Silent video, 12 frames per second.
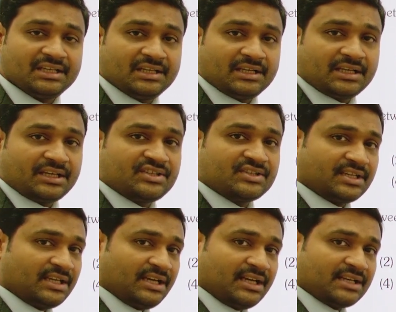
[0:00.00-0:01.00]
Cristae
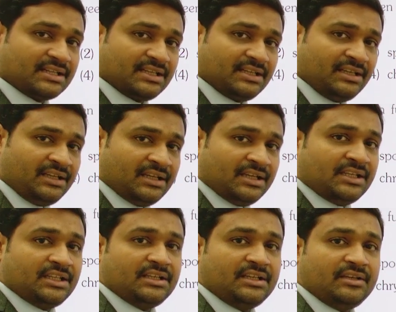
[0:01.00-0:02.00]
are the
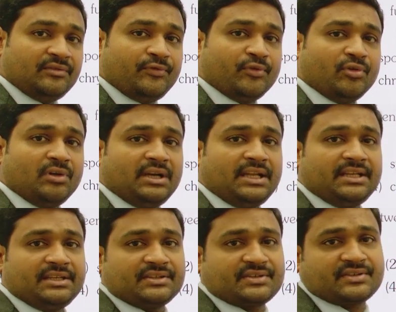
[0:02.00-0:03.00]
infoldings
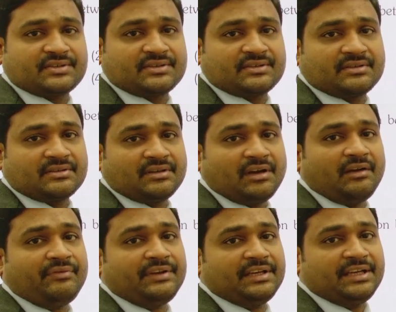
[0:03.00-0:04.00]
of
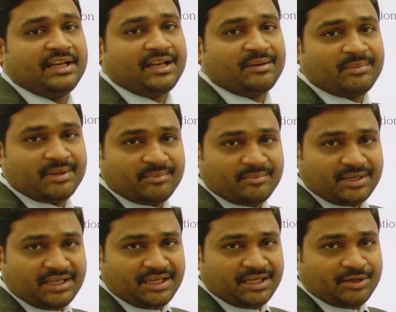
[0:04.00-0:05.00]
inner
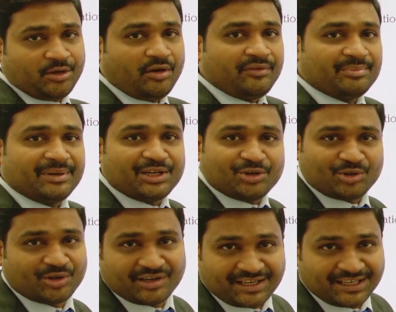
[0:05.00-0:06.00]
membrane of
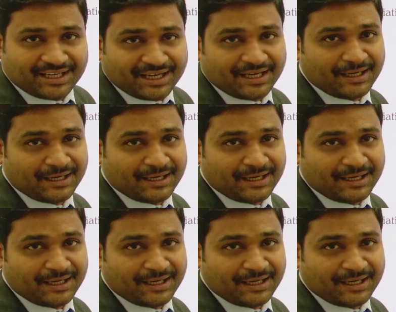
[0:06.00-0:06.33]
mitochondria.